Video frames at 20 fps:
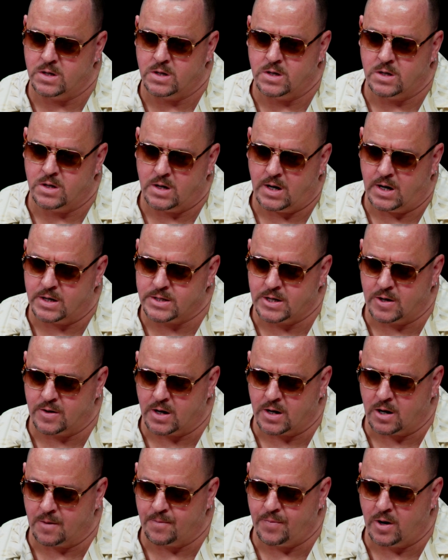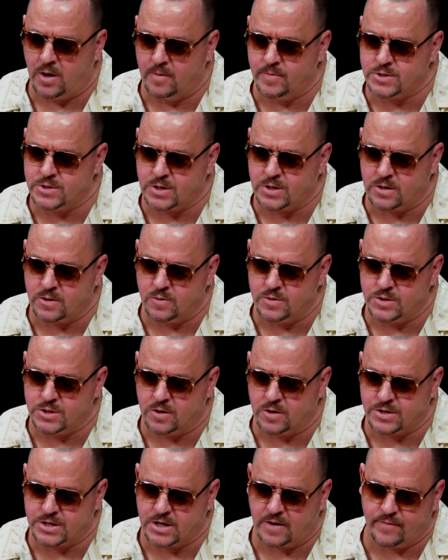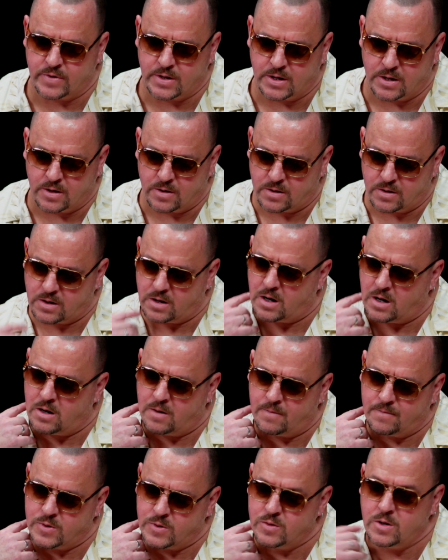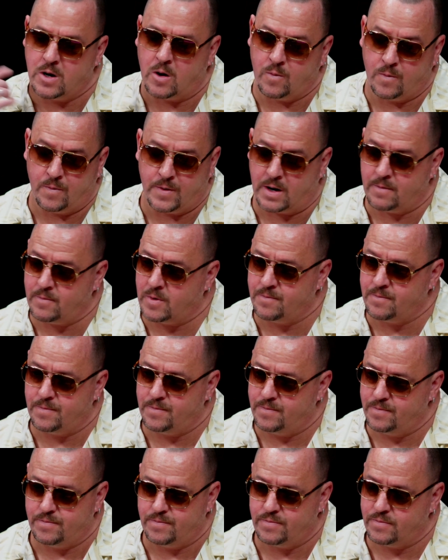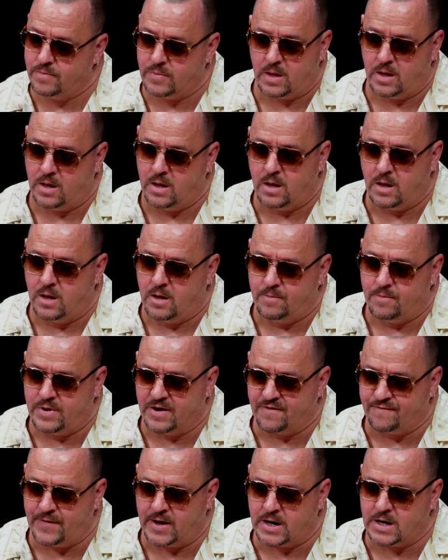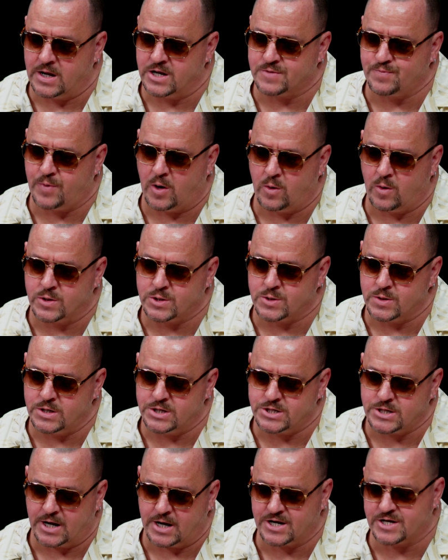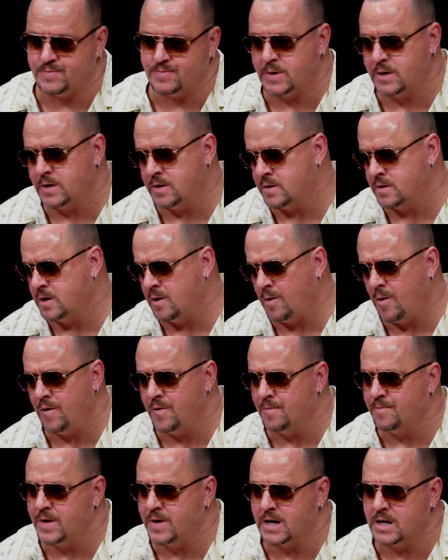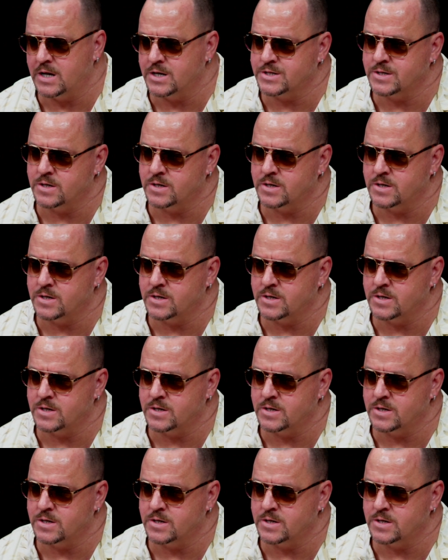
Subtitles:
at Trenton Pub in Trenton, New Jersey every year. You know that I'm a big fan of his poetry, Shakespeare. All the biggies.